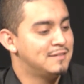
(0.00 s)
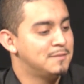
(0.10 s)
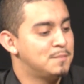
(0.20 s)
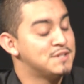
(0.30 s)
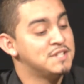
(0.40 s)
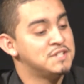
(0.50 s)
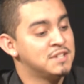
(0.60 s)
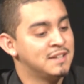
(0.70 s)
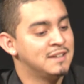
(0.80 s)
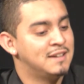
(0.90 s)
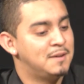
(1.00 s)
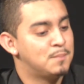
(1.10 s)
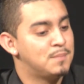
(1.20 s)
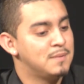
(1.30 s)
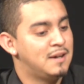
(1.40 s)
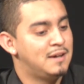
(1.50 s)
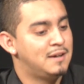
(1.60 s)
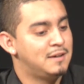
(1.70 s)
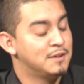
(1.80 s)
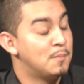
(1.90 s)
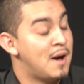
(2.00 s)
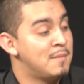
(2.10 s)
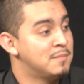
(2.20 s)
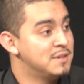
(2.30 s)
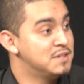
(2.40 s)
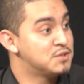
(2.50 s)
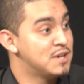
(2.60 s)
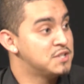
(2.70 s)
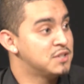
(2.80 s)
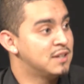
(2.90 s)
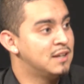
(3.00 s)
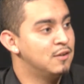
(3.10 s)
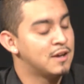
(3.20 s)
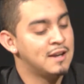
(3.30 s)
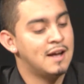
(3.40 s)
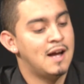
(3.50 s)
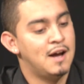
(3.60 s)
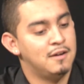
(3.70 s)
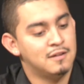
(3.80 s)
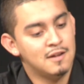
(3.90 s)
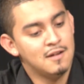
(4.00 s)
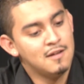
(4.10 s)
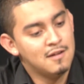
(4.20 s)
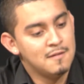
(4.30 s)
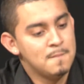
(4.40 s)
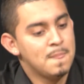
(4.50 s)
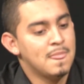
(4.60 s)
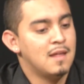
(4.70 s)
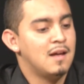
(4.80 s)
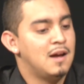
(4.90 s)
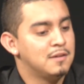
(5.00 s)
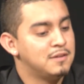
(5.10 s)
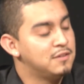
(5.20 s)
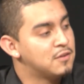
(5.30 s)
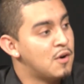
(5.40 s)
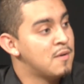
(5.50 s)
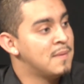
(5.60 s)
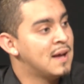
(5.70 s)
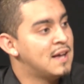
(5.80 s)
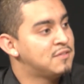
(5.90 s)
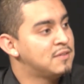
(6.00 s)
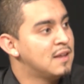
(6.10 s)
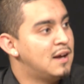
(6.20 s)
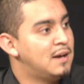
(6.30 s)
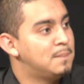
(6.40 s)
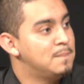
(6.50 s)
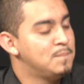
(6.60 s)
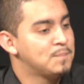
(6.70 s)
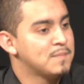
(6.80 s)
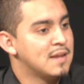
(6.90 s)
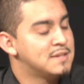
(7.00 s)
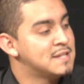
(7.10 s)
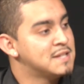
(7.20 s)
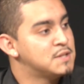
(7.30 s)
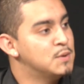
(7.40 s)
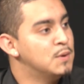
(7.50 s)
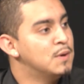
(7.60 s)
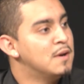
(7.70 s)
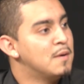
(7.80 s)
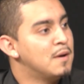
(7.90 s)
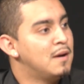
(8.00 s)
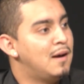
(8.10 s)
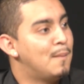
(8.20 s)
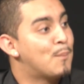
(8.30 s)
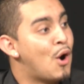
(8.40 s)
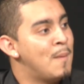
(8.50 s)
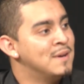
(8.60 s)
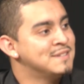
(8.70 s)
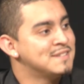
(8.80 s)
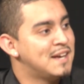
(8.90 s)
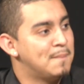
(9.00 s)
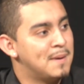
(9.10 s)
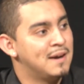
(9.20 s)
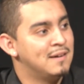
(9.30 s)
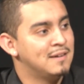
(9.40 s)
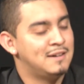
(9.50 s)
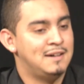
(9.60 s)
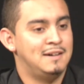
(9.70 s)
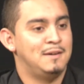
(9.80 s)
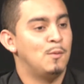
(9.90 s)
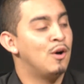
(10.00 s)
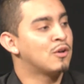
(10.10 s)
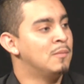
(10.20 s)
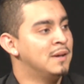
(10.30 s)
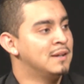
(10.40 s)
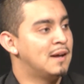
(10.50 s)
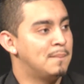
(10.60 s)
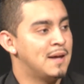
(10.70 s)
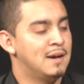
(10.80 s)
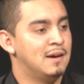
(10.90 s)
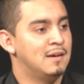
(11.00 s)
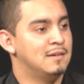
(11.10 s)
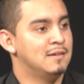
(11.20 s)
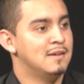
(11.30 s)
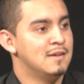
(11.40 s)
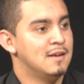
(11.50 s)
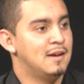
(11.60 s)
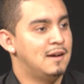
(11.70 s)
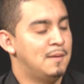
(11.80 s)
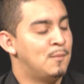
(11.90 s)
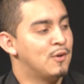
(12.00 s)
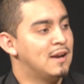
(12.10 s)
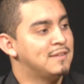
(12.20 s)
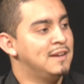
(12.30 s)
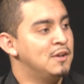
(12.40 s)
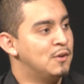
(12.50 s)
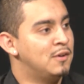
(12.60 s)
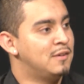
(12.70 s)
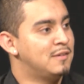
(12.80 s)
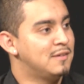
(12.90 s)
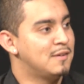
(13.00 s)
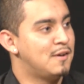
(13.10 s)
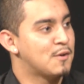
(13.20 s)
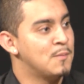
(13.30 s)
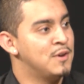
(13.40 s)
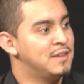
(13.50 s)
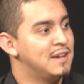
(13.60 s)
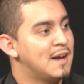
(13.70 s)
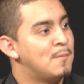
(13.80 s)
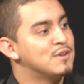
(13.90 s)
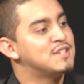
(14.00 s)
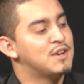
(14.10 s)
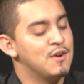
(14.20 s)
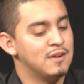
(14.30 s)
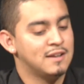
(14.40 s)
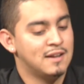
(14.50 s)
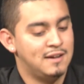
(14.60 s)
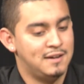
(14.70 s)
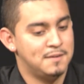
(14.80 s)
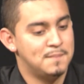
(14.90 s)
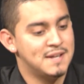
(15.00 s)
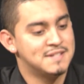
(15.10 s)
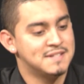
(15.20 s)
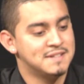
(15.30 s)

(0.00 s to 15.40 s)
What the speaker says: positioning the Obama administration and looking at how this government has tended to promise a better welcoming, a better, more Latino community, a more secure based